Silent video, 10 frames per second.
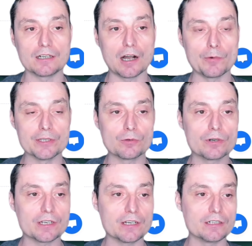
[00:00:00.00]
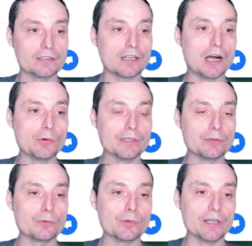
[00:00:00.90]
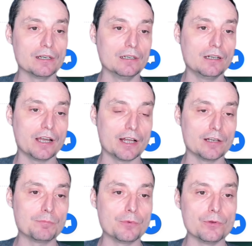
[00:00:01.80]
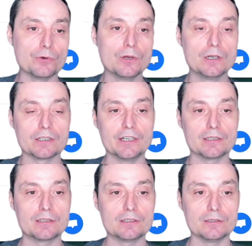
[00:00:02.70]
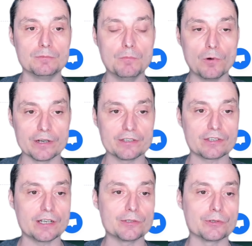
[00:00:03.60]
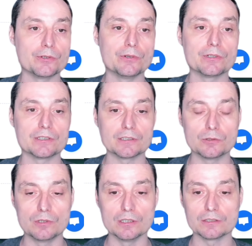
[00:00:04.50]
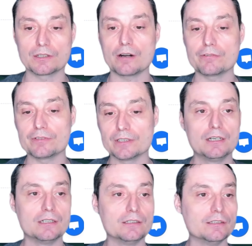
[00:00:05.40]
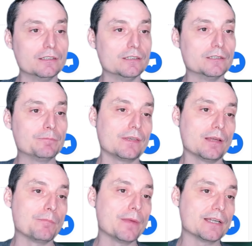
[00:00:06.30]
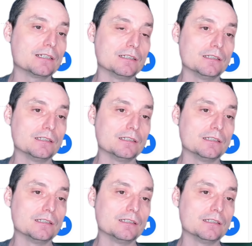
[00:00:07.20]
how it's working and how it will help you get more insights on your Google traffic, and yeah, make